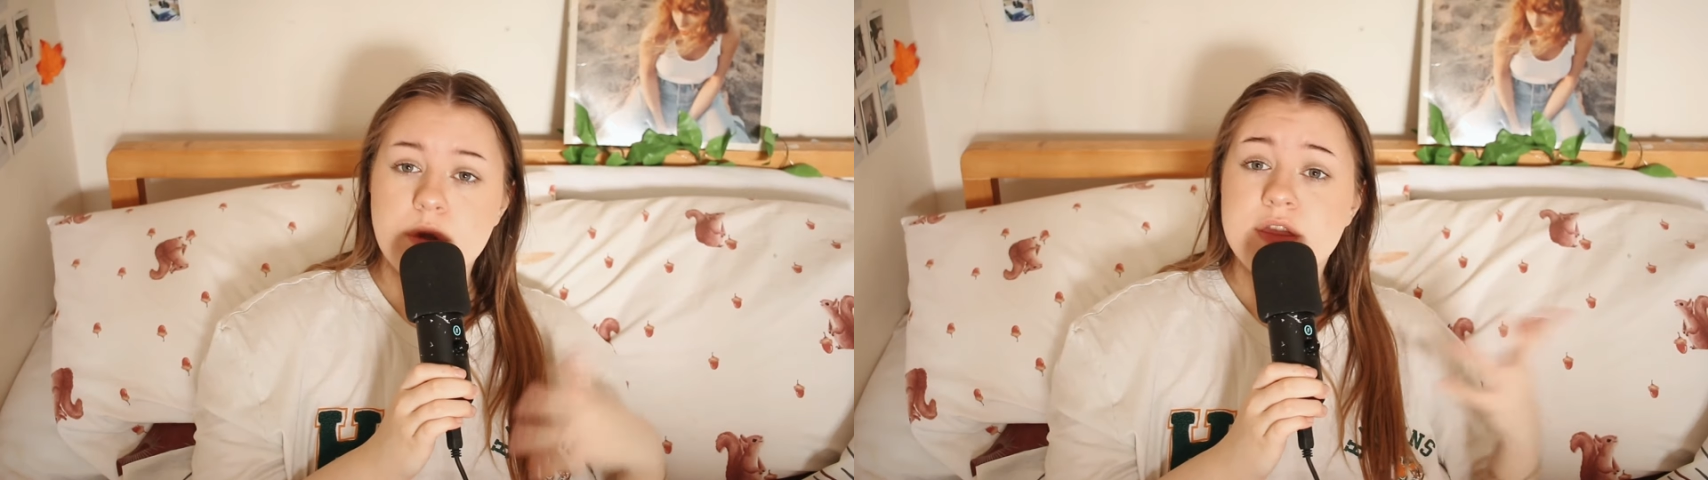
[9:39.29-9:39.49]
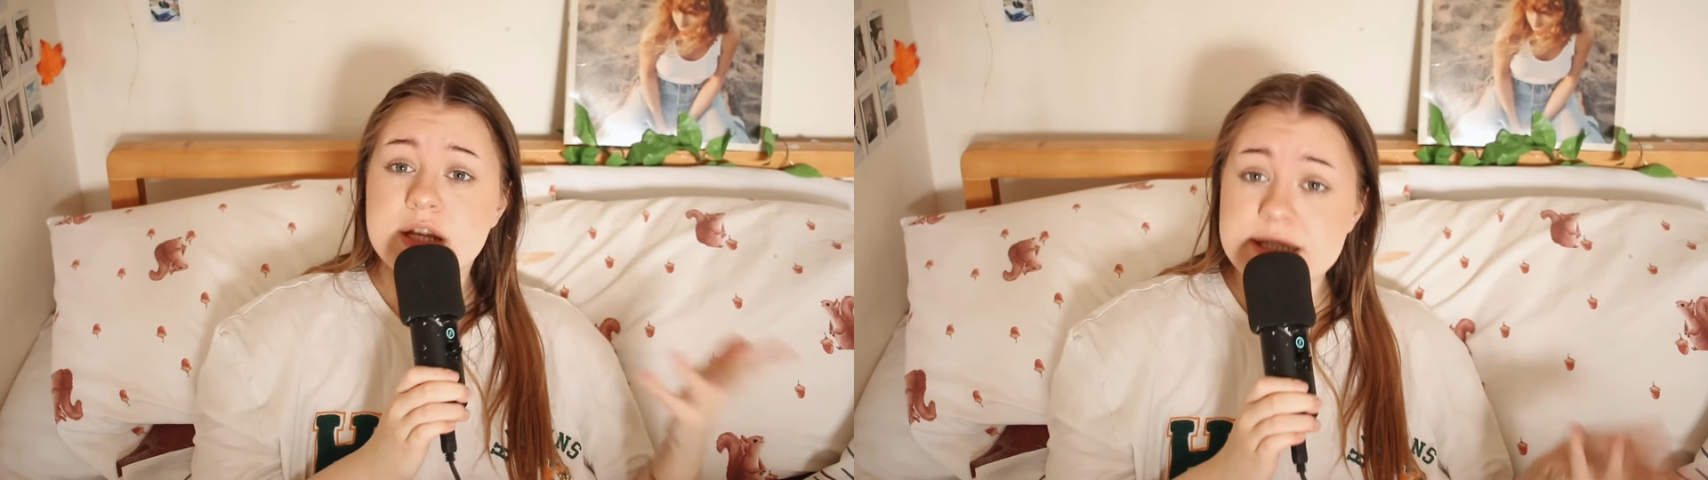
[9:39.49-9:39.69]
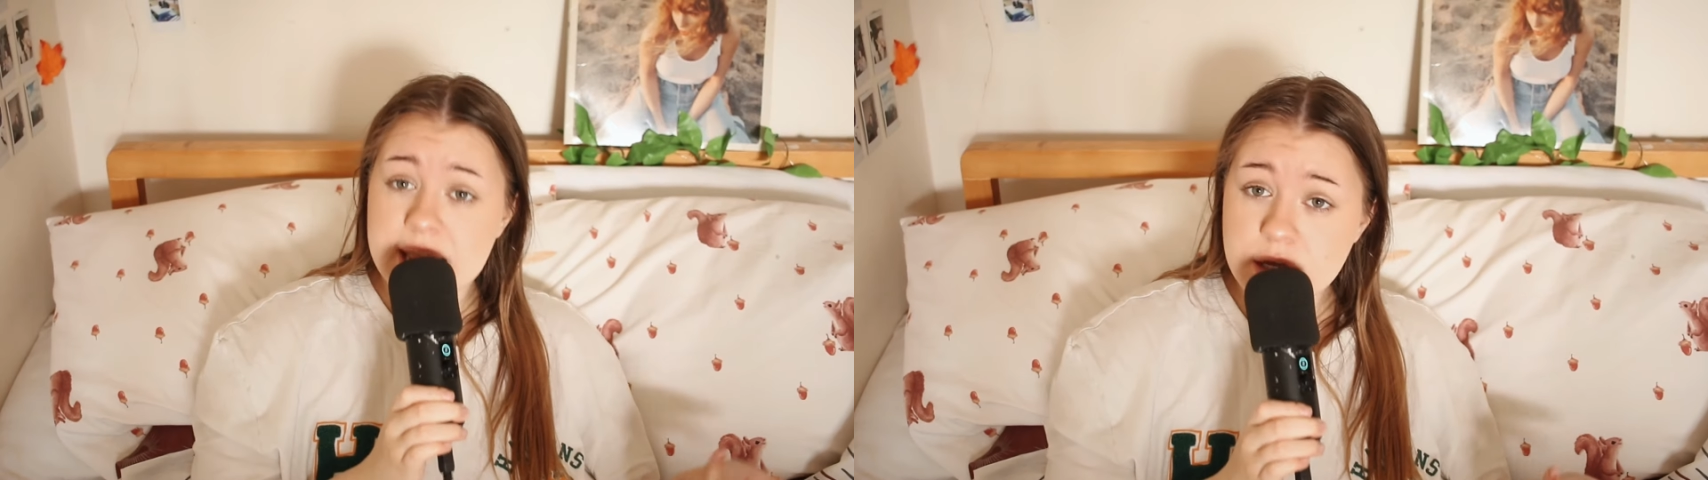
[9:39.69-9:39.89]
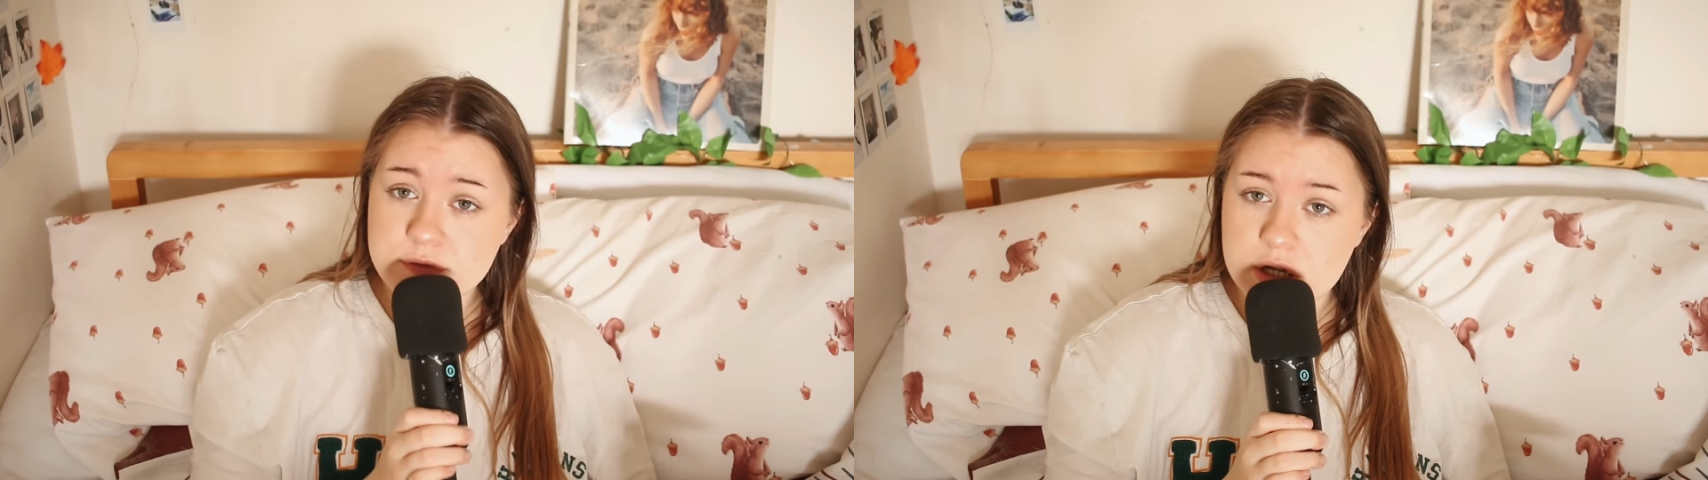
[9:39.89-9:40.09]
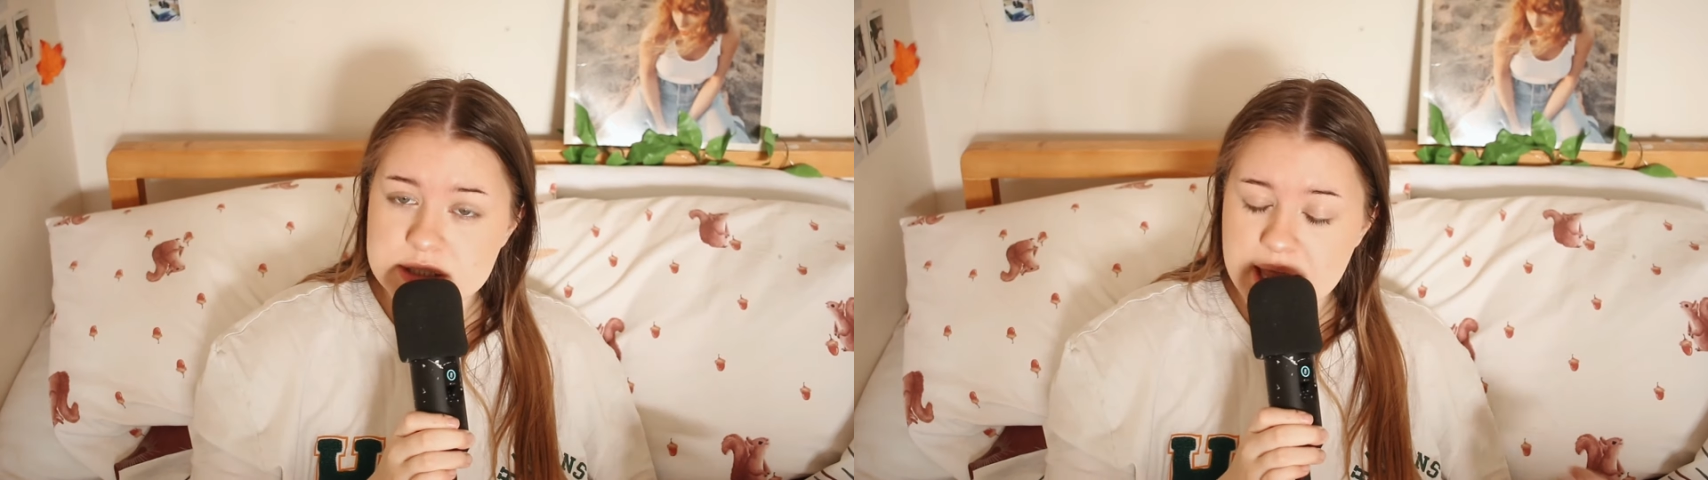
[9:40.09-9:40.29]
the day of
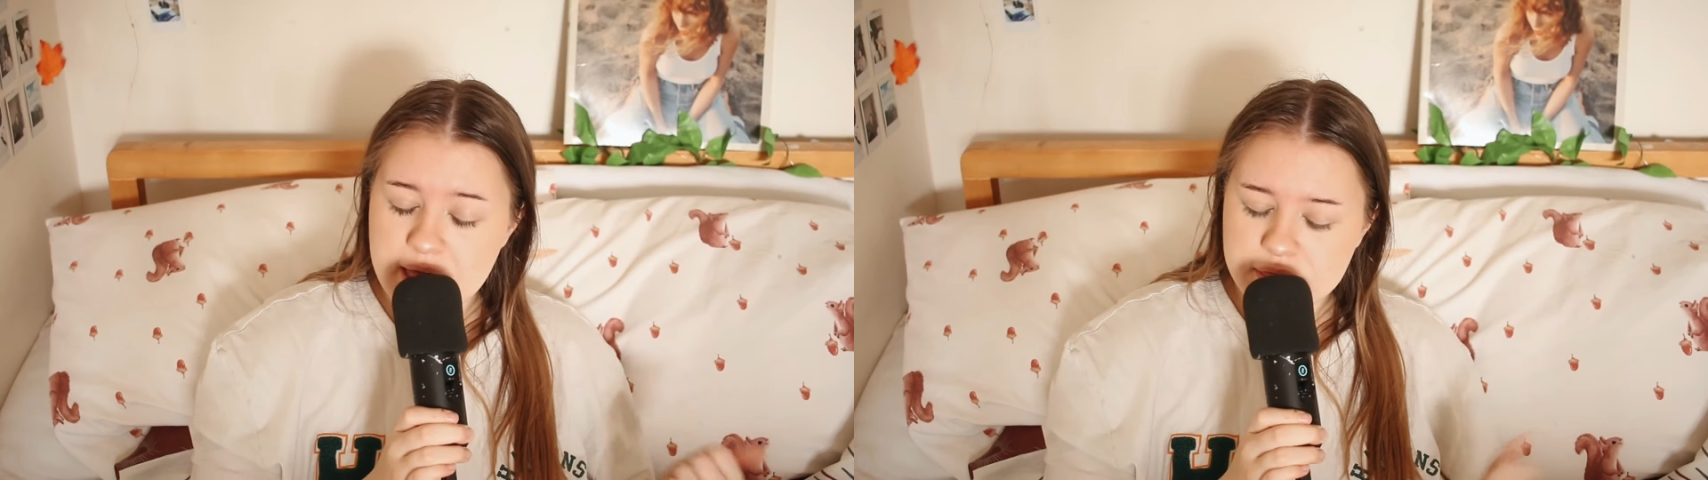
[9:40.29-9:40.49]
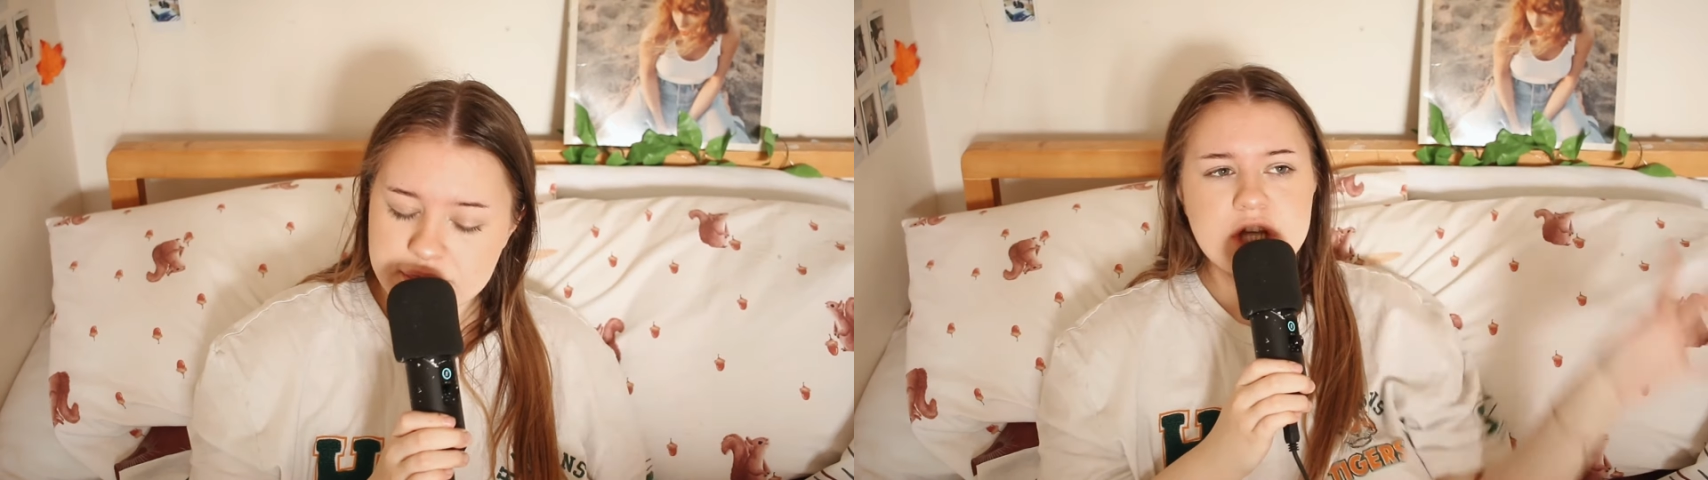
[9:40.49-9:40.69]
her death.